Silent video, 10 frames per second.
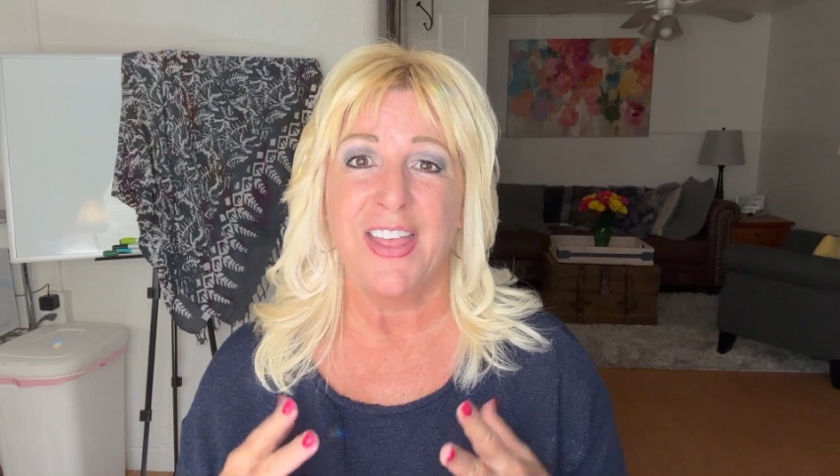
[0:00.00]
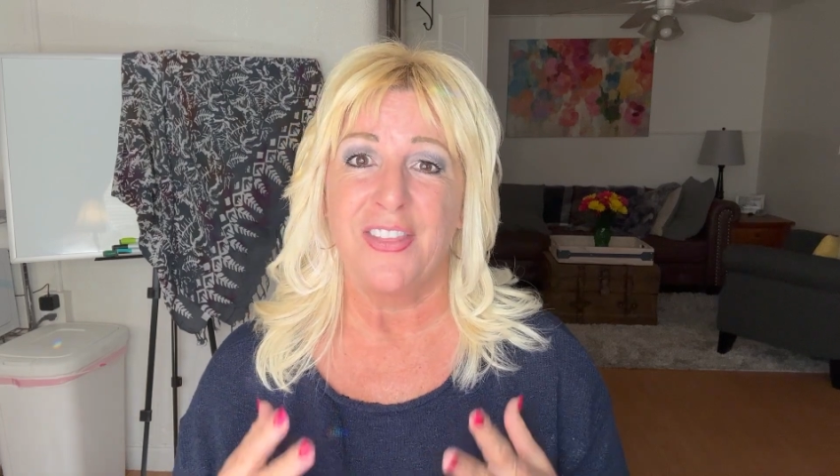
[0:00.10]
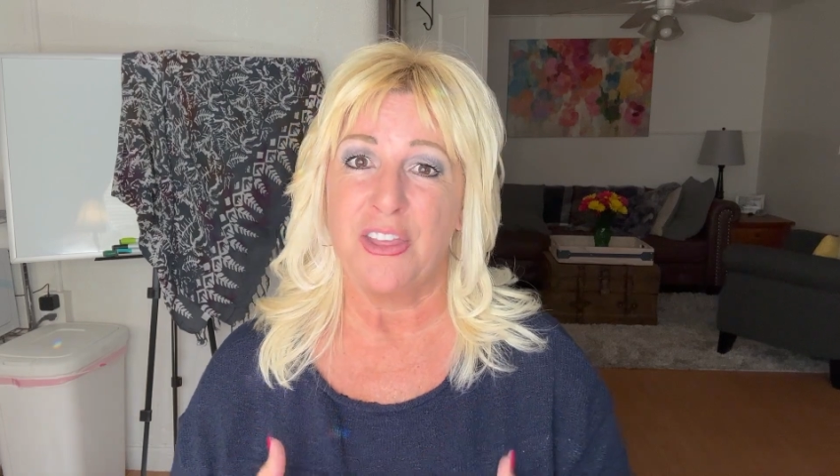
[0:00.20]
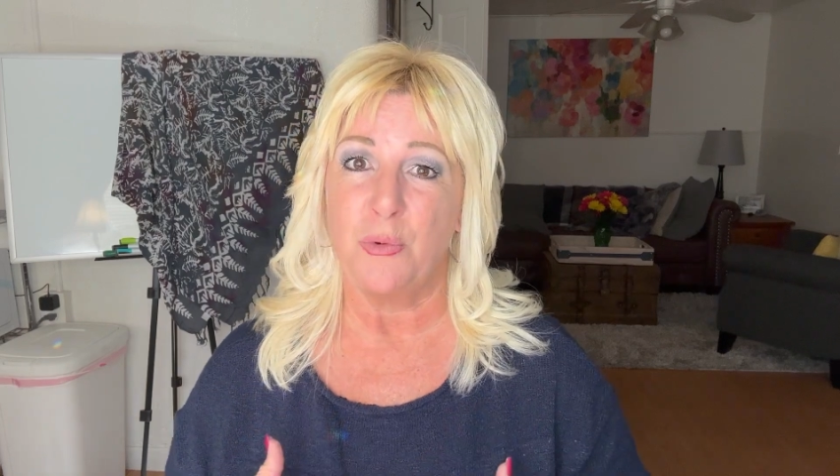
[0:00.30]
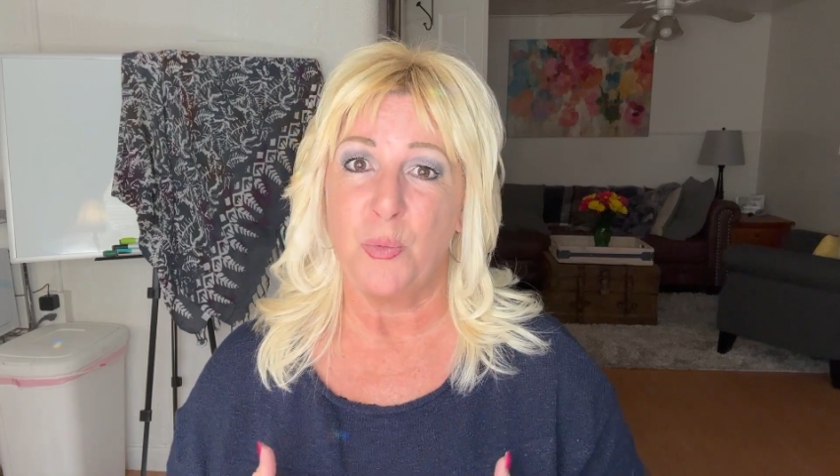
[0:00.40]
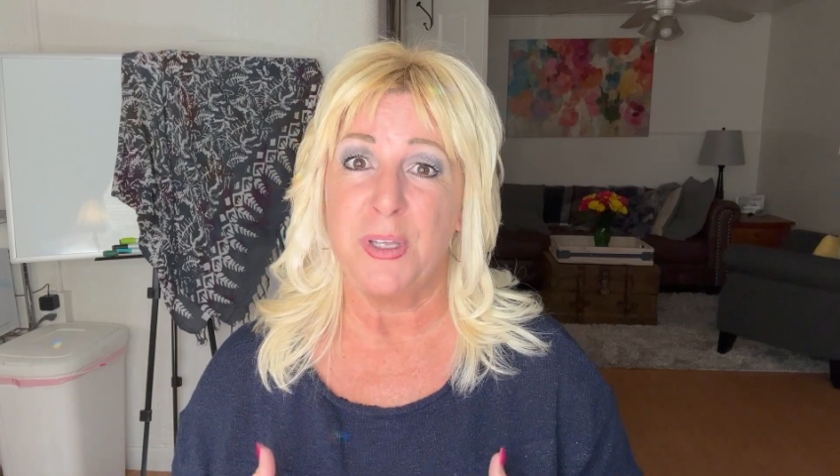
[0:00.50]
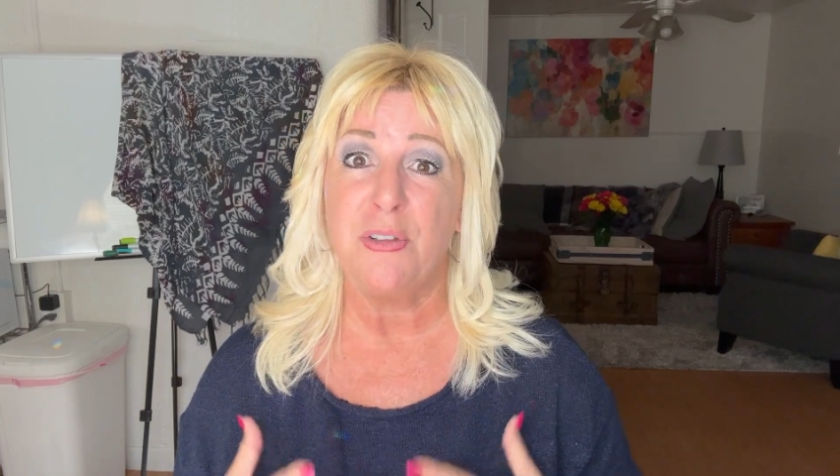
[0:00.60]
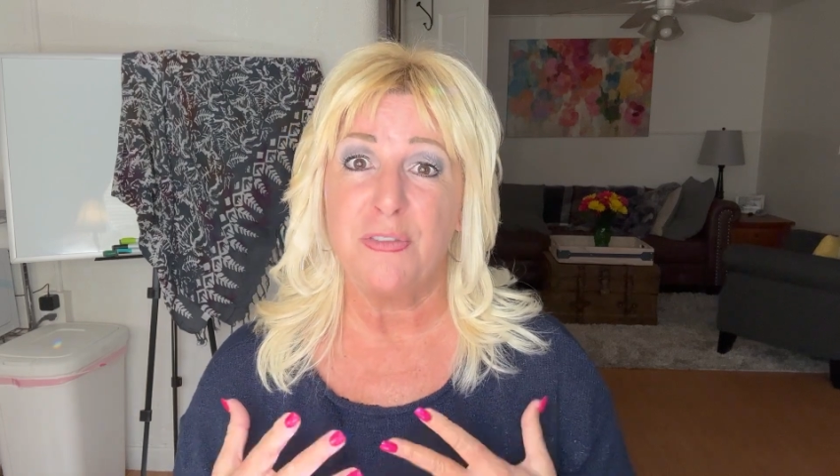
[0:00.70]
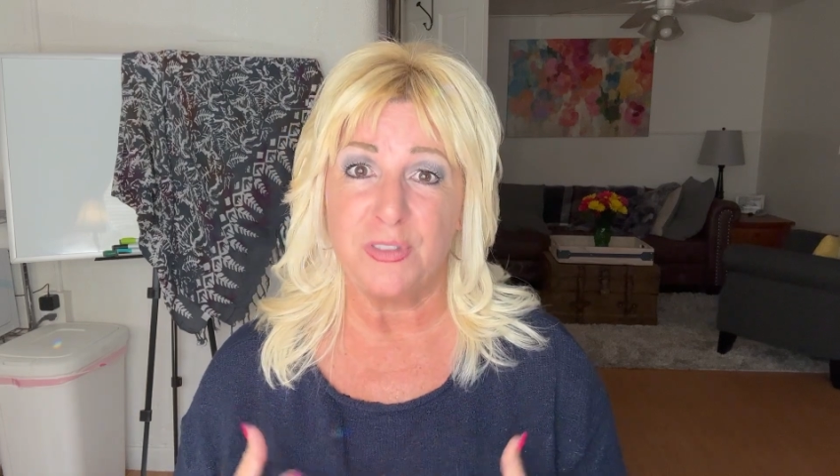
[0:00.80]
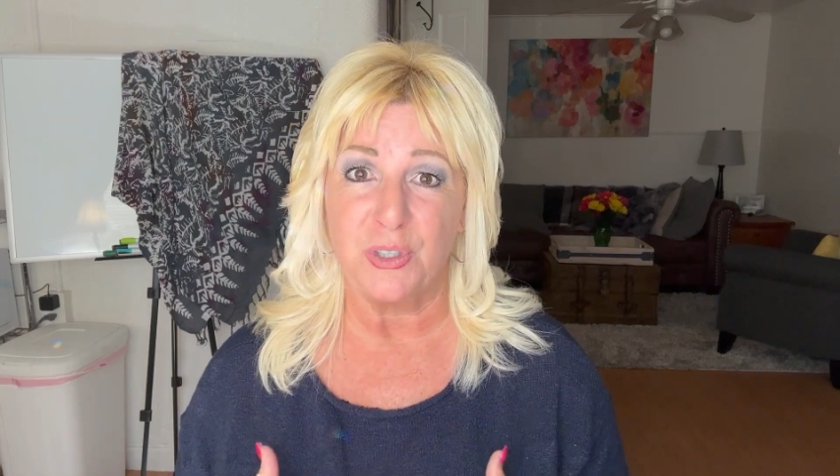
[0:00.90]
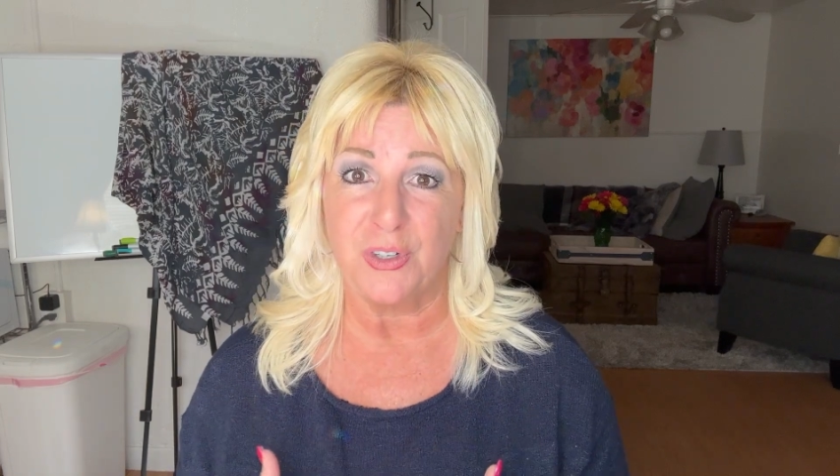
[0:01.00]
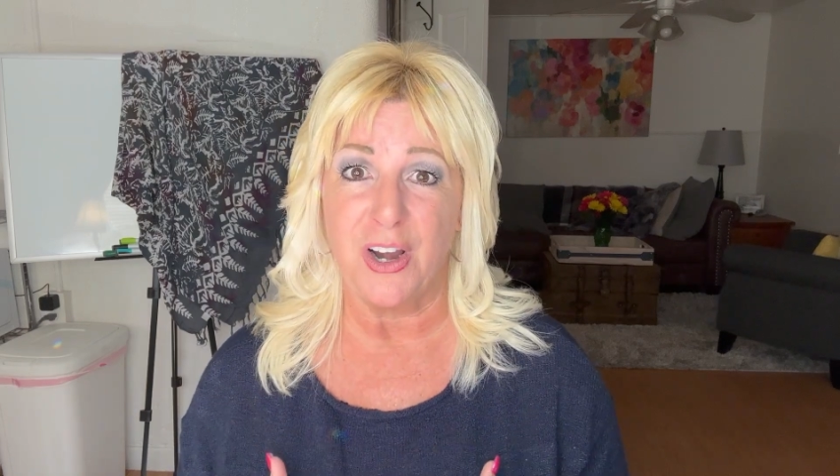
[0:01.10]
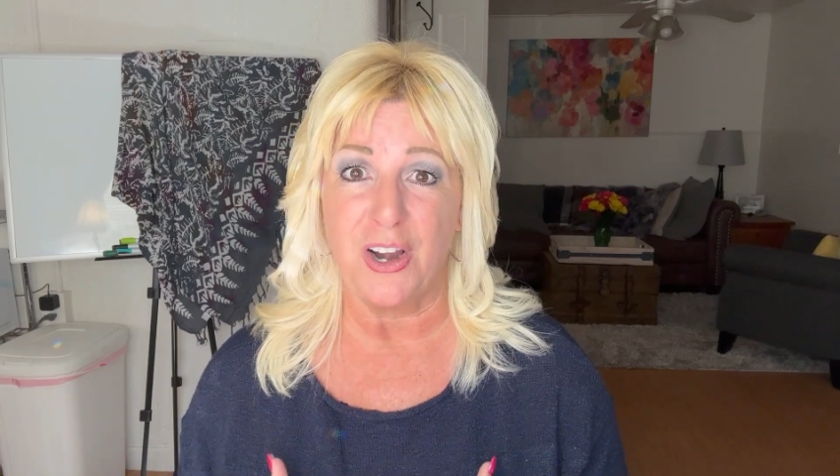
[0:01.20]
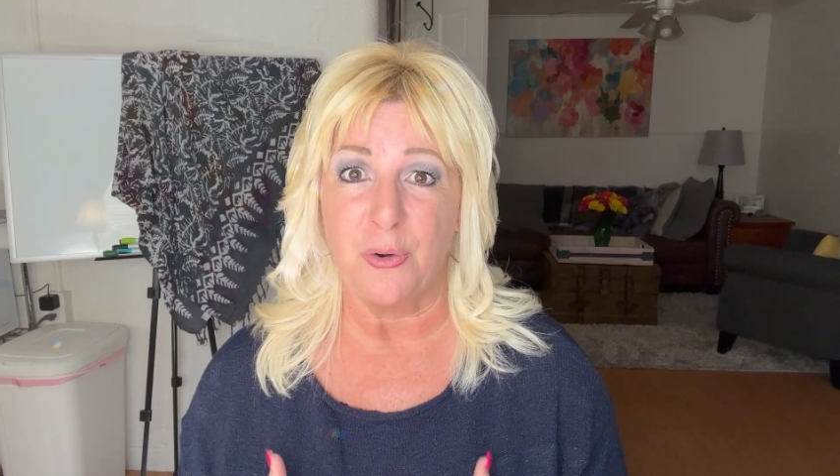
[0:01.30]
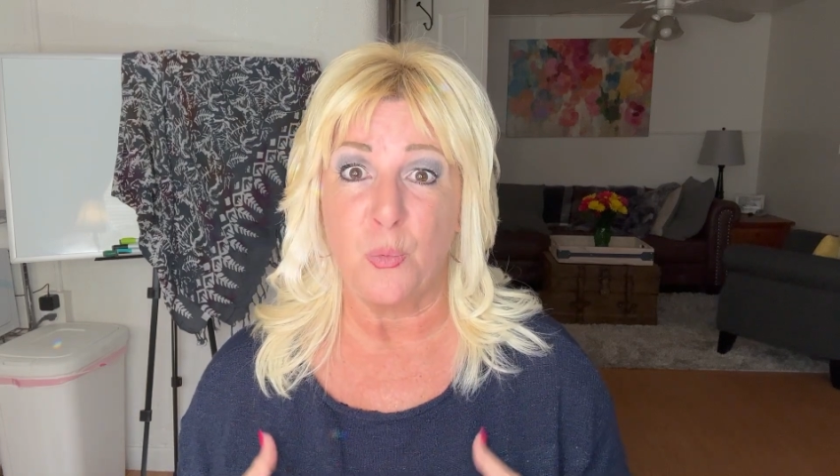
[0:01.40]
that will fill your heart,